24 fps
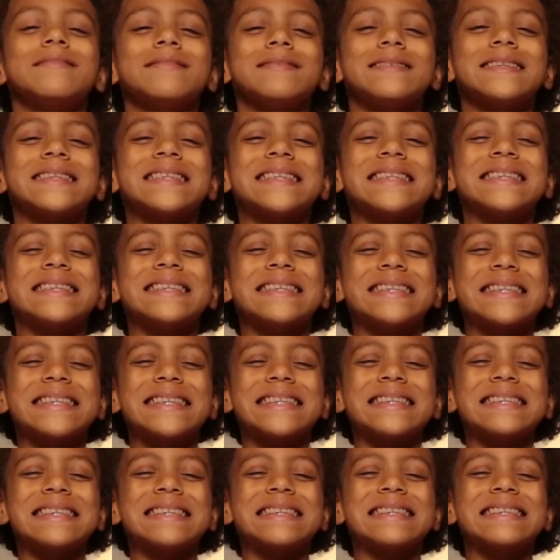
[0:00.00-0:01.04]
think about
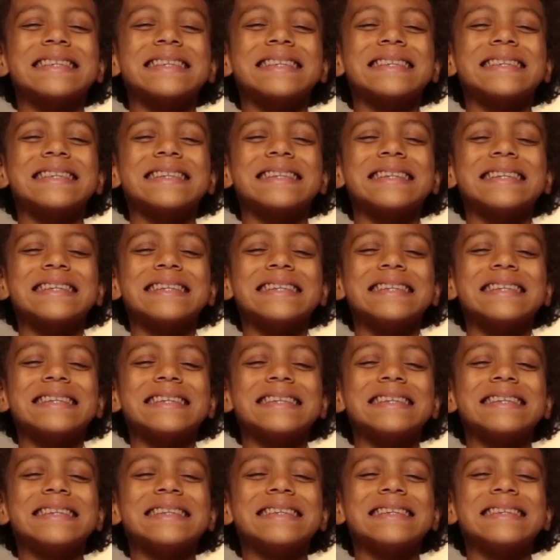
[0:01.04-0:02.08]
Nehemiah the
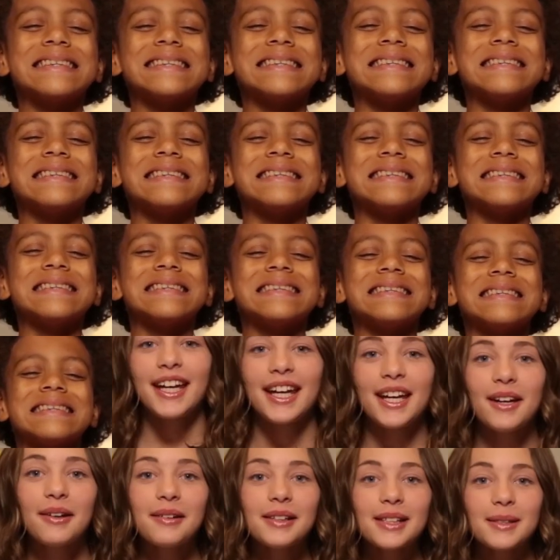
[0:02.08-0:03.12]
cupbearer.
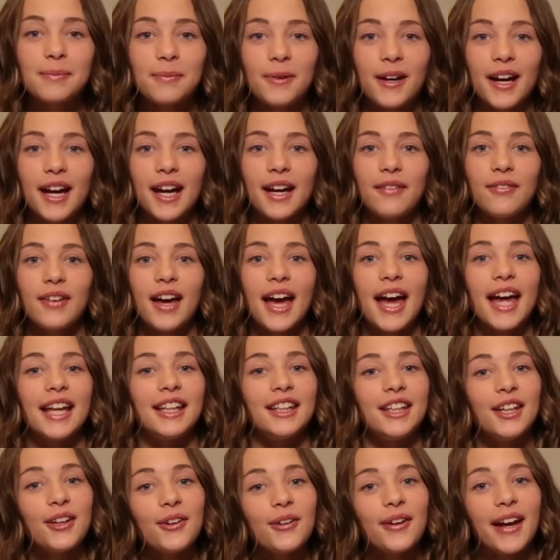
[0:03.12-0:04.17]
He was brave,
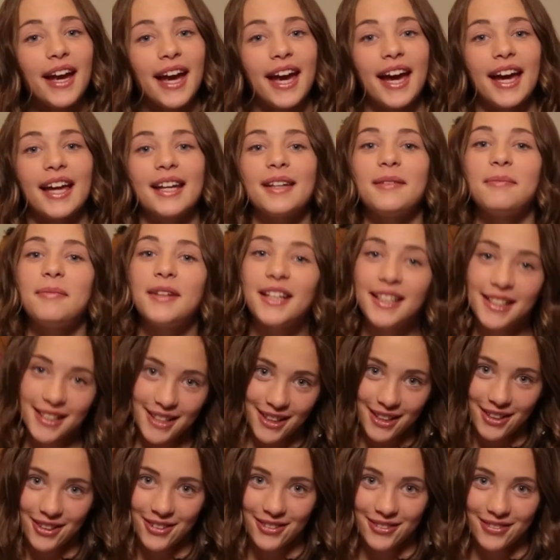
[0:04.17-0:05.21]
and you can be
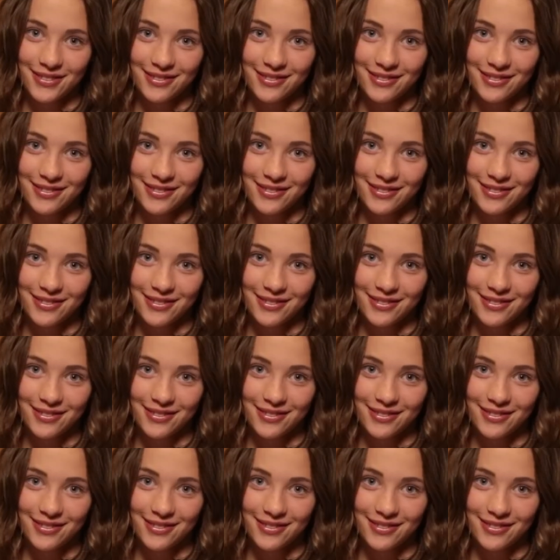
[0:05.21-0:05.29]
too.